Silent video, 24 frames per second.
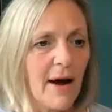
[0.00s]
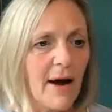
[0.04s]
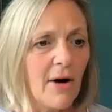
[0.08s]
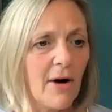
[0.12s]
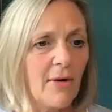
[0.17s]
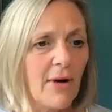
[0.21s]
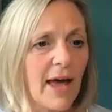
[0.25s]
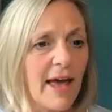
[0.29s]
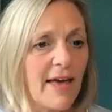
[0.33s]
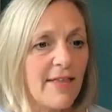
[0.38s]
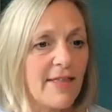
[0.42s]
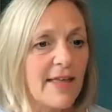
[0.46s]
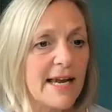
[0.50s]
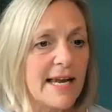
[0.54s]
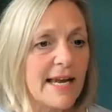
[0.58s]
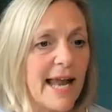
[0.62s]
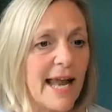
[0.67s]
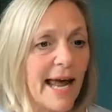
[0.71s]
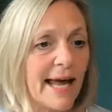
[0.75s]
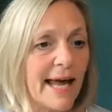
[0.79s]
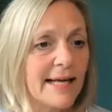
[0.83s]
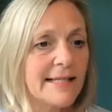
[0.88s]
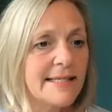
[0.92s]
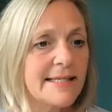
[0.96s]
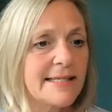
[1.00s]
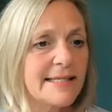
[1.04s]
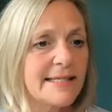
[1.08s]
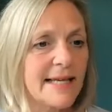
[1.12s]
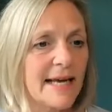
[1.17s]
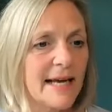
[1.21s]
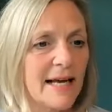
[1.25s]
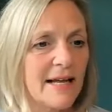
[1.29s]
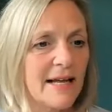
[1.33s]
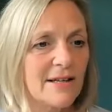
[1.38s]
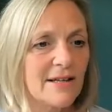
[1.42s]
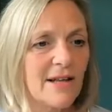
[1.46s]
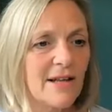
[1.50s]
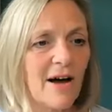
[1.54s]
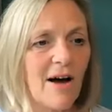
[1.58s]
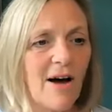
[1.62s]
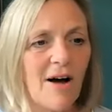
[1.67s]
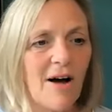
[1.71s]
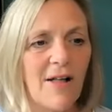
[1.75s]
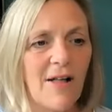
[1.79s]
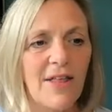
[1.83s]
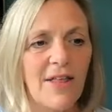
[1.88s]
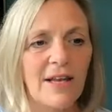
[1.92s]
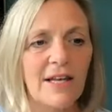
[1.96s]
Okay, the next
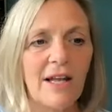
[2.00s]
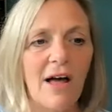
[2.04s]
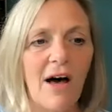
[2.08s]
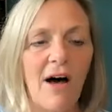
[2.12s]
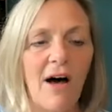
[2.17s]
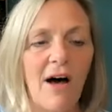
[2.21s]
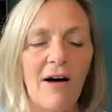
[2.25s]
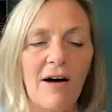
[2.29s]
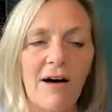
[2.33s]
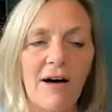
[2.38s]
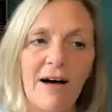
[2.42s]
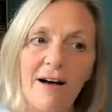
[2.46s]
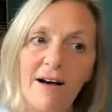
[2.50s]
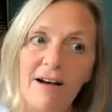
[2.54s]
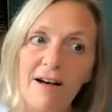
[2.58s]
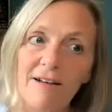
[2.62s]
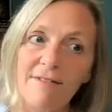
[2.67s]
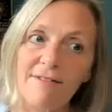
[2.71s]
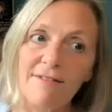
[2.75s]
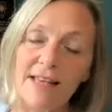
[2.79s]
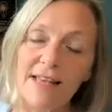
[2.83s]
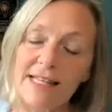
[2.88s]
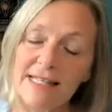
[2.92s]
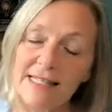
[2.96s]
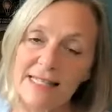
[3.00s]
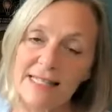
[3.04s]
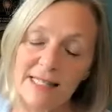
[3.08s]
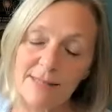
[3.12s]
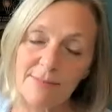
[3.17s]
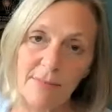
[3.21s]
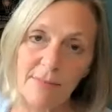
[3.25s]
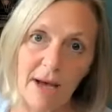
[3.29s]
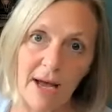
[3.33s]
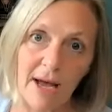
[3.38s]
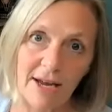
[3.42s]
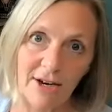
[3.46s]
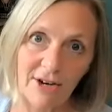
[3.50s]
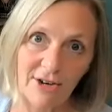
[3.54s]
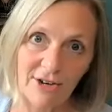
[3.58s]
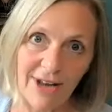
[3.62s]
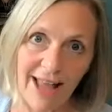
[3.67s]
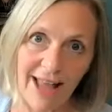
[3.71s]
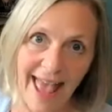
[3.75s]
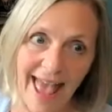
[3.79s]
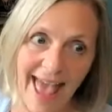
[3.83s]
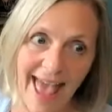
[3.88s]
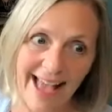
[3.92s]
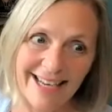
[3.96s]
law, the law of
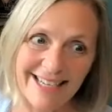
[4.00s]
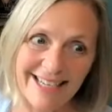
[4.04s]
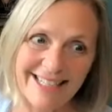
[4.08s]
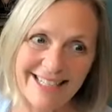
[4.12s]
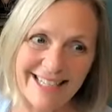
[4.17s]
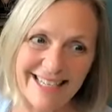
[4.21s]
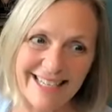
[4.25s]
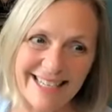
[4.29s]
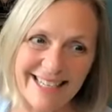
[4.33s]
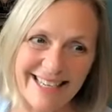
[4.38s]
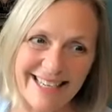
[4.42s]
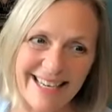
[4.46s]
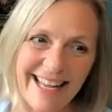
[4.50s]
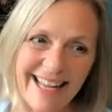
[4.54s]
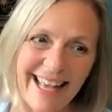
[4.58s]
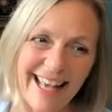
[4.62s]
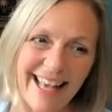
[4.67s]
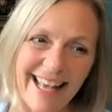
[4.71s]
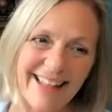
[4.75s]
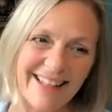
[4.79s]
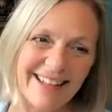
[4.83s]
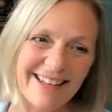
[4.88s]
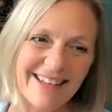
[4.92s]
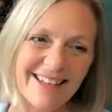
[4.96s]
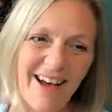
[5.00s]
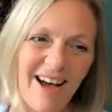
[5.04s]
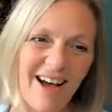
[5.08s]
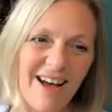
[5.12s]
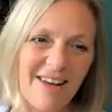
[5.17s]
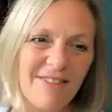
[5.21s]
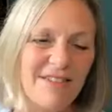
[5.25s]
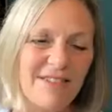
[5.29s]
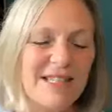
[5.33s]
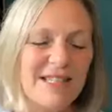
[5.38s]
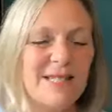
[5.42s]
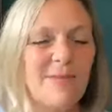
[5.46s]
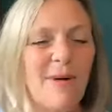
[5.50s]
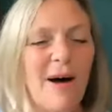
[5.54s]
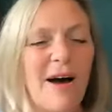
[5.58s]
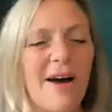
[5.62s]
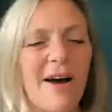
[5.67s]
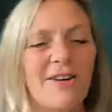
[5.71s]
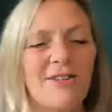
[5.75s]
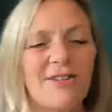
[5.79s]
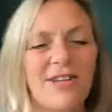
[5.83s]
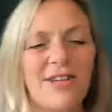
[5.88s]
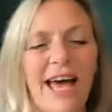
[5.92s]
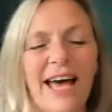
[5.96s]
inspired action. The law of
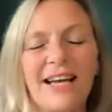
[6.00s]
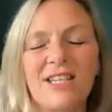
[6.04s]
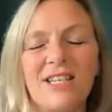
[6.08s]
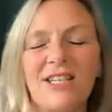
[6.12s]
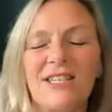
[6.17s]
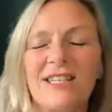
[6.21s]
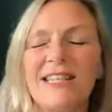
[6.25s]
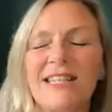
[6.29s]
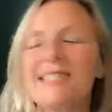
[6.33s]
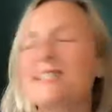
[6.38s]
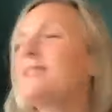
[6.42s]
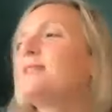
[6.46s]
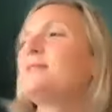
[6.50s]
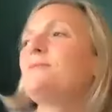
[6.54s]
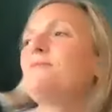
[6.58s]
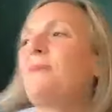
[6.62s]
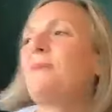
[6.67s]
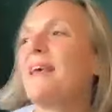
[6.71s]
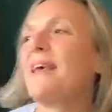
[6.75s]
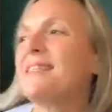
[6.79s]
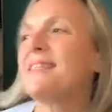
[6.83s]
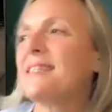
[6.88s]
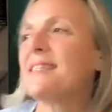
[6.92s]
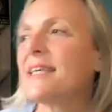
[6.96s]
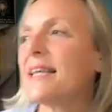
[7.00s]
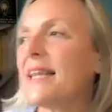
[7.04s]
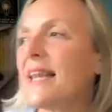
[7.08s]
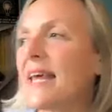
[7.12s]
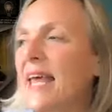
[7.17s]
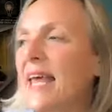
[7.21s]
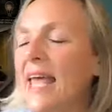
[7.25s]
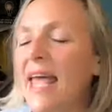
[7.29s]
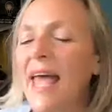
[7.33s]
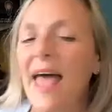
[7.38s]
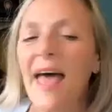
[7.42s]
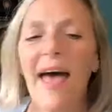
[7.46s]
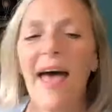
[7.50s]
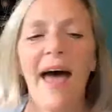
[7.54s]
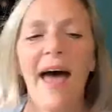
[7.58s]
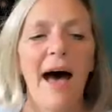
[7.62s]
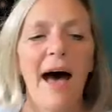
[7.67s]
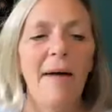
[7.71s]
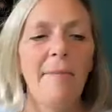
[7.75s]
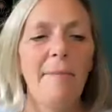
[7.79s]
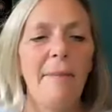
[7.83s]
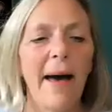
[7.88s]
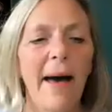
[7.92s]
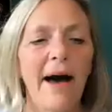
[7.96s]
inspired action. This is basically
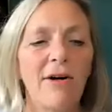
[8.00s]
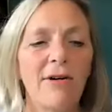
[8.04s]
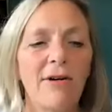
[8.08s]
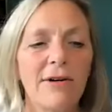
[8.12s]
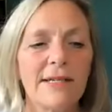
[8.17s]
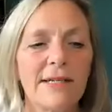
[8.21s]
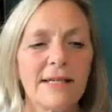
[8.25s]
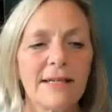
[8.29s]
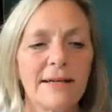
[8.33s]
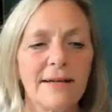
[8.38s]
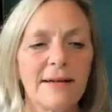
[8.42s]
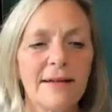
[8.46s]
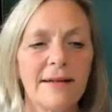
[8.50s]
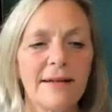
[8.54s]
about